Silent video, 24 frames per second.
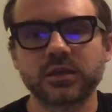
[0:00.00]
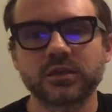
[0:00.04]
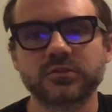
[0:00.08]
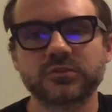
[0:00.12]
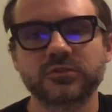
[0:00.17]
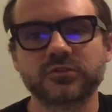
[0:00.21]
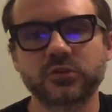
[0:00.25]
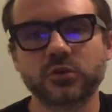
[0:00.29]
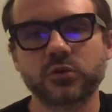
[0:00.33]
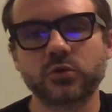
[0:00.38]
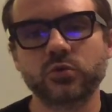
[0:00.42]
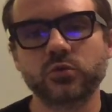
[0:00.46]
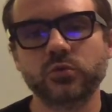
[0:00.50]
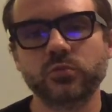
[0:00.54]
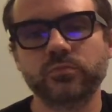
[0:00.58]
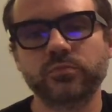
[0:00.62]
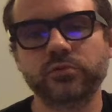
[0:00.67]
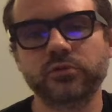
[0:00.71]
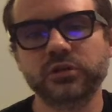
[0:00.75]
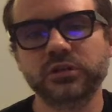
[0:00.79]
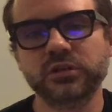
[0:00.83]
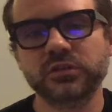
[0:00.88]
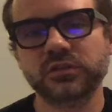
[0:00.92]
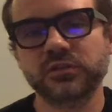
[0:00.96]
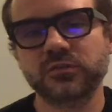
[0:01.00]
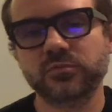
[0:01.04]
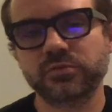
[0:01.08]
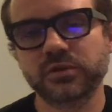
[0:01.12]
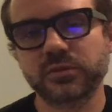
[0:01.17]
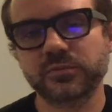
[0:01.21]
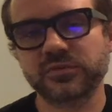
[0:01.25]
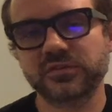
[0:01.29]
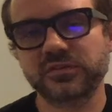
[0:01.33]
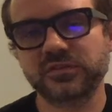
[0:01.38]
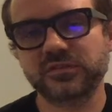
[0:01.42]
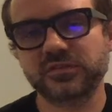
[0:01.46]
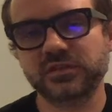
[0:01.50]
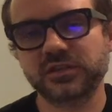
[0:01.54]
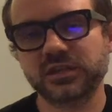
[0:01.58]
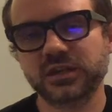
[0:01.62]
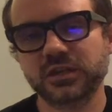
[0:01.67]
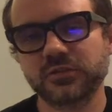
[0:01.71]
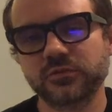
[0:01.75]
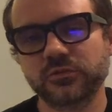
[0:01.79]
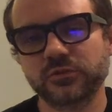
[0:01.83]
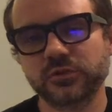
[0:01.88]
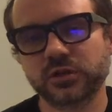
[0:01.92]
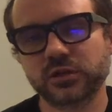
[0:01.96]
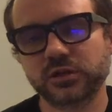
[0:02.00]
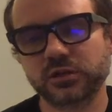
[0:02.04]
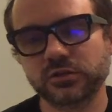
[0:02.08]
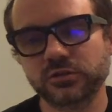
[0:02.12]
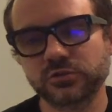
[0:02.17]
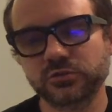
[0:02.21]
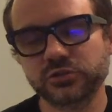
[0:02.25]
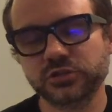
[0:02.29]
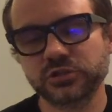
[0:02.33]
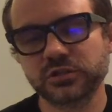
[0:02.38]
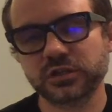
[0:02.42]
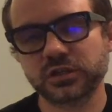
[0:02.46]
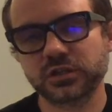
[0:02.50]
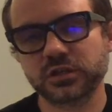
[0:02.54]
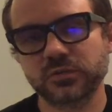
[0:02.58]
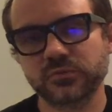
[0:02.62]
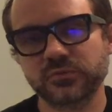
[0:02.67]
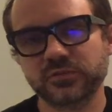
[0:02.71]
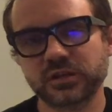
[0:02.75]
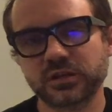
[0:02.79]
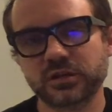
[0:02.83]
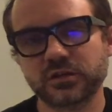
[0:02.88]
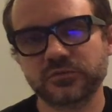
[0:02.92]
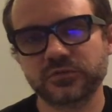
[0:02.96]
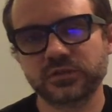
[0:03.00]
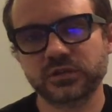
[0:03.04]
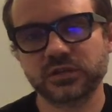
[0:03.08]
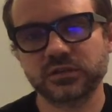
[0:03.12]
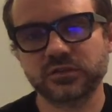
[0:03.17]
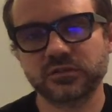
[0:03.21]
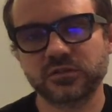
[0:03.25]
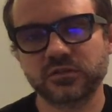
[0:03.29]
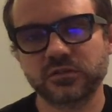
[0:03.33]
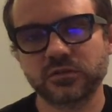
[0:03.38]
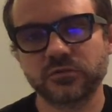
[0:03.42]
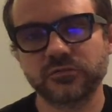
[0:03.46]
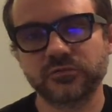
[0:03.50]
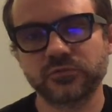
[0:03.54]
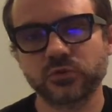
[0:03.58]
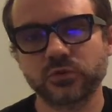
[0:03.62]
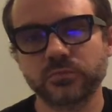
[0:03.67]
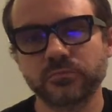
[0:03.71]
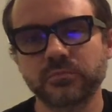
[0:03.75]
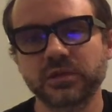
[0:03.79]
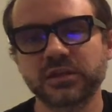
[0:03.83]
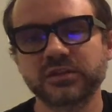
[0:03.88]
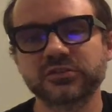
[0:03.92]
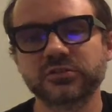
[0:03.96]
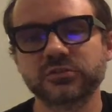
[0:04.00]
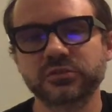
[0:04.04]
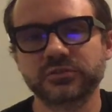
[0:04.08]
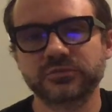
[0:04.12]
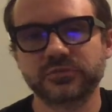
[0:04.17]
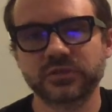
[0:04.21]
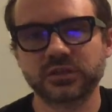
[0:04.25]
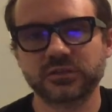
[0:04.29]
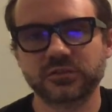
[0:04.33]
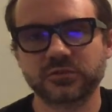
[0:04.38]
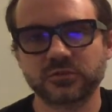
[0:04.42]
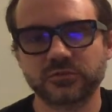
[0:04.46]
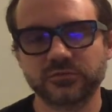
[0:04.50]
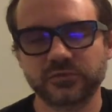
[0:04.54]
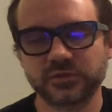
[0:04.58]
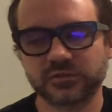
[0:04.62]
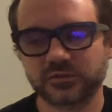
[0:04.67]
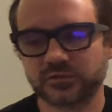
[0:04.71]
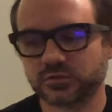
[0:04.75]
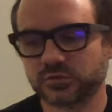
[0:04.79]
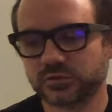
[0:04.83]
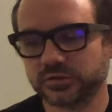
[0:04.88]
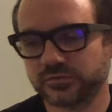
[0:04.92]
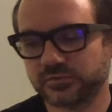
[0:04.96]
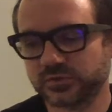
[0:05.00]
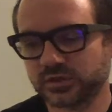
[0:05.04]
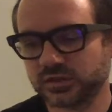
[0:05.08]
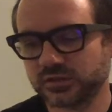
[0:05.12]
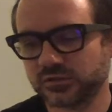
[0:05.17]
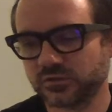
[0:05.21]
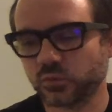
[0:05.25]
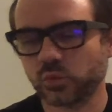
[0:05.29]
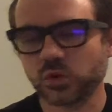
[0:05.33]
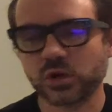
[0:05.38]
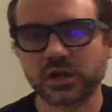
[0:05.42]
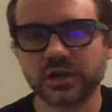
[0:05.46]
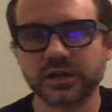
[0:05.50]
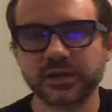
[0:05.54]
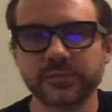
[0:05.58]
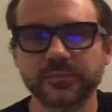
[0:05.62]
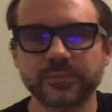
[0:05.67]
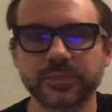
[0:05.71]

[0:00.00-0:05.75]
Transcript: So putting these premises together, the conclusion that comes out of it is therefore mental events are physical events. Why?